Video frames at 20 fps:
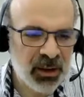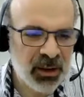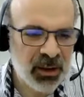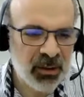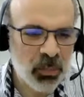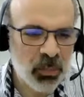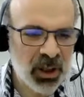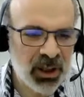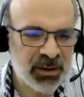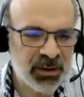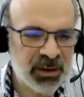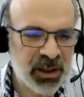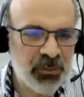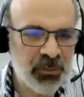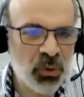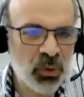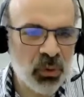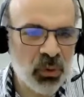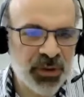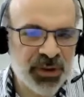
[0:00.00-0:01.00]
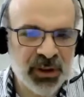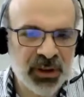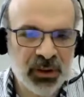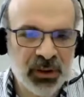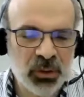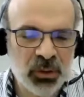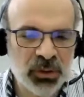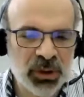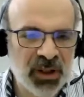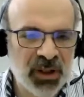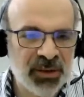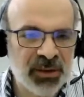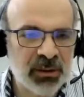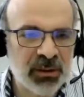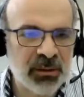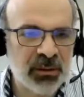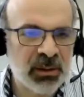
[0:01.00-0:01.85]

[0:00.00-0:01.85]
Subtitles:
But if you use Synchroniser,